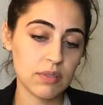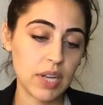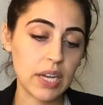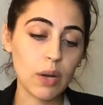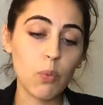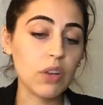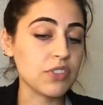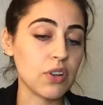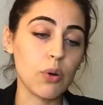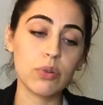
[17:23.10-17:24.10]
and I
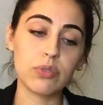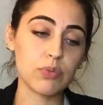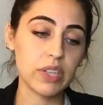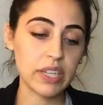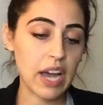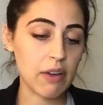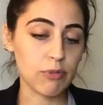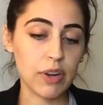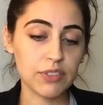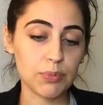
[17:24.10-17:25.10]
wasn't going to really have
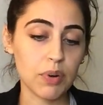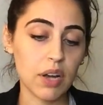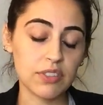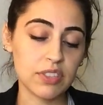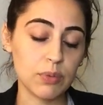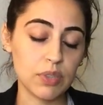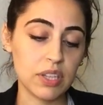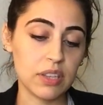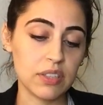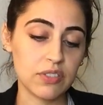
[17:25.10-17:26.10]
reciprocity
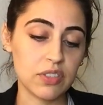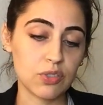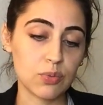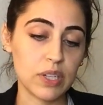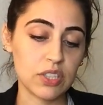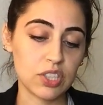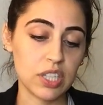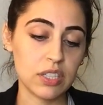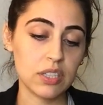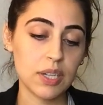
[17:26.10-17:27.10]
within this
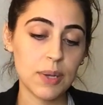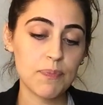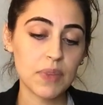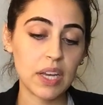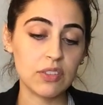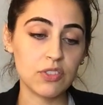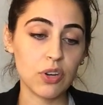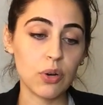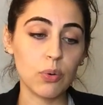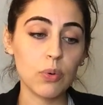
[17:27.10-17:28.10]
situation. And
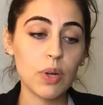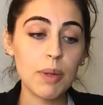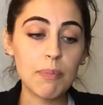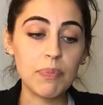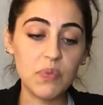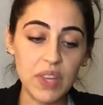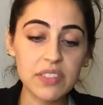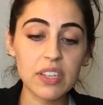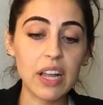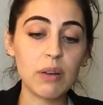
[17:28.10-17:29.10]
so
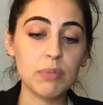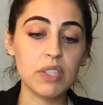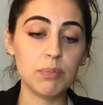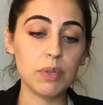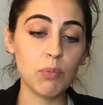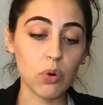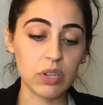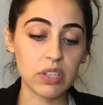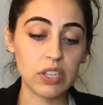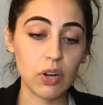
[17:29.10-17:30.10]
this allowed me to be more
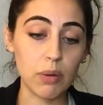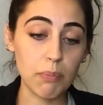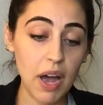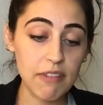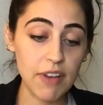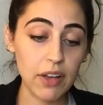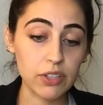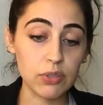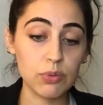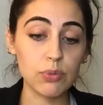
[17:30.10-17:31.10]
clear on my
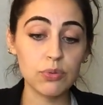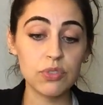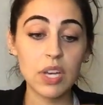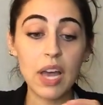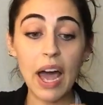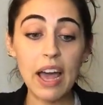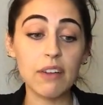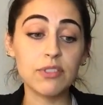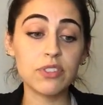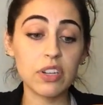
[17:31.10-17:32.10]
values. I
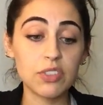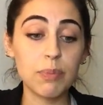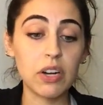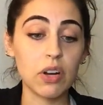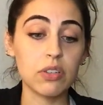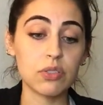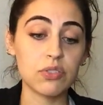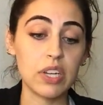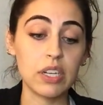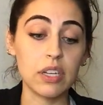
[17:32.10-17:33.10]
have such a better
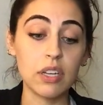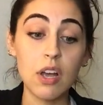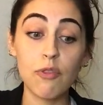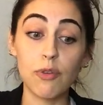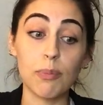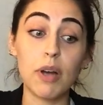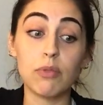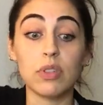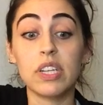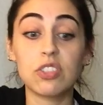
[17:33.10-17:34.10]
understanding for my
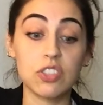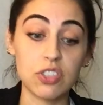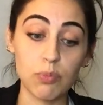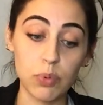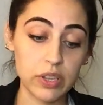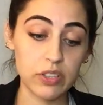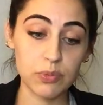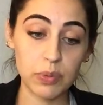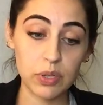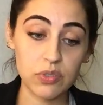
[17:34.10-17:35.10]
relationship with this
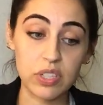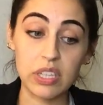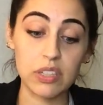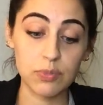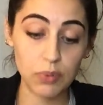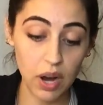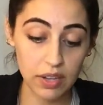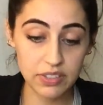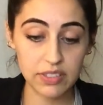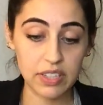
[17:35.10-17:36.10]
person in this
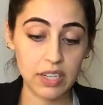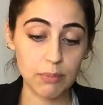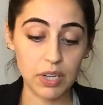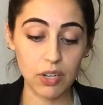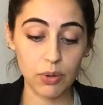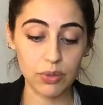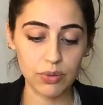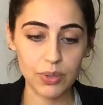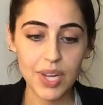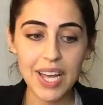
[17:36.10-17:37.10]
process that I've been going
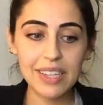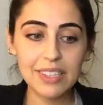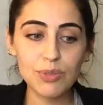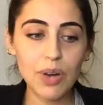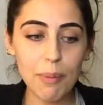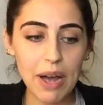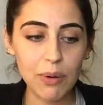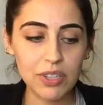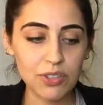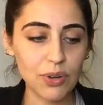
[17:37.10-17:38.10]
through. And then you come
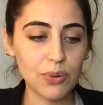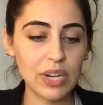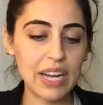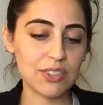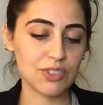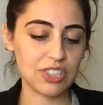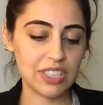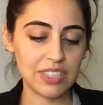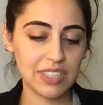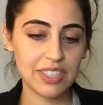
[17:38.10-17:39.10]
out in your own
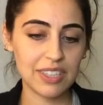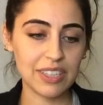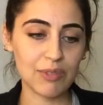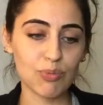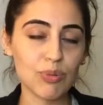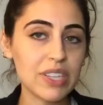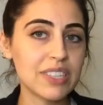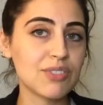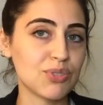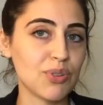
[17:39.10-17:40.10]
energy, like
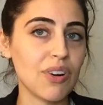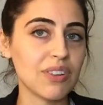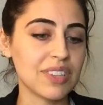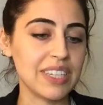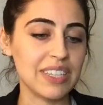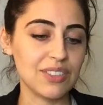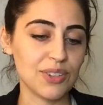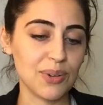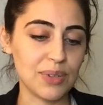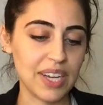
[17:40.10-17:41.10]
really strongly in
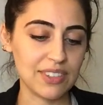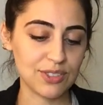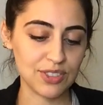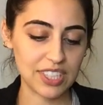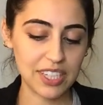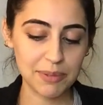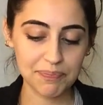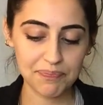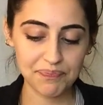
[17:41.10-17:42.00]
your own energy.